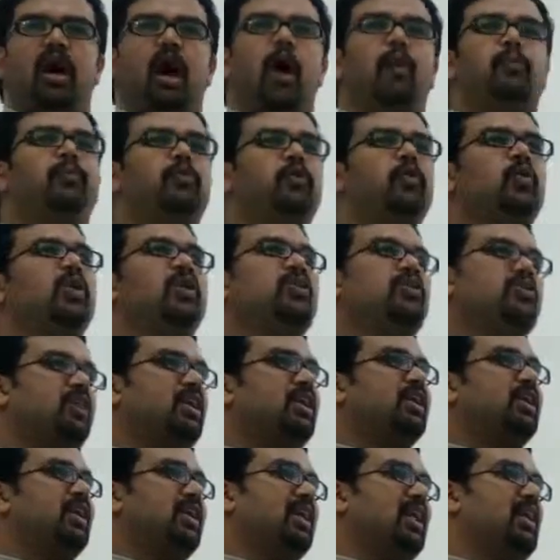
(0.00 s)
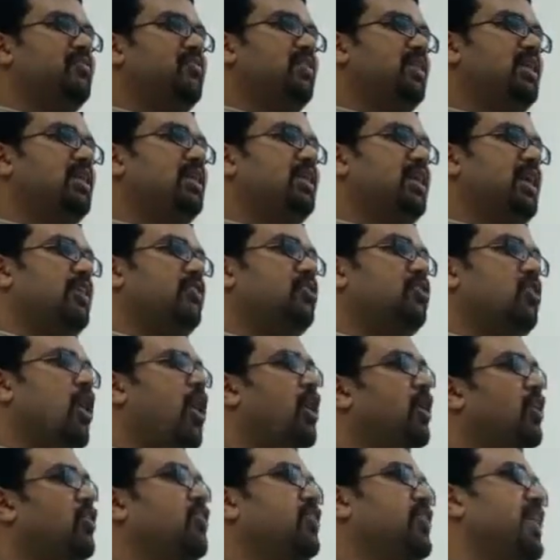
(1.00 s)
up to a certain level, there is a
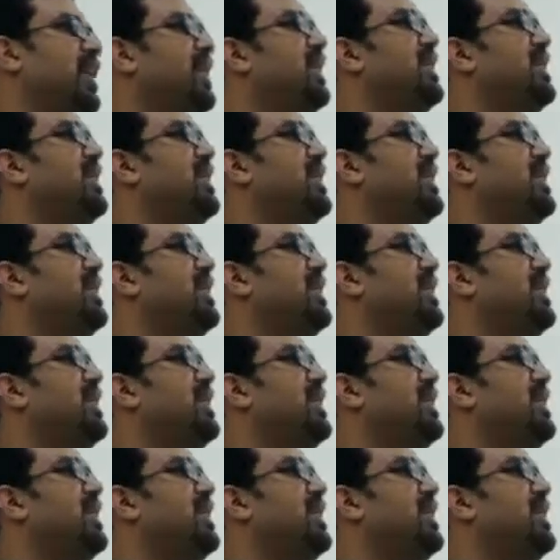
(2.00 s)
lot of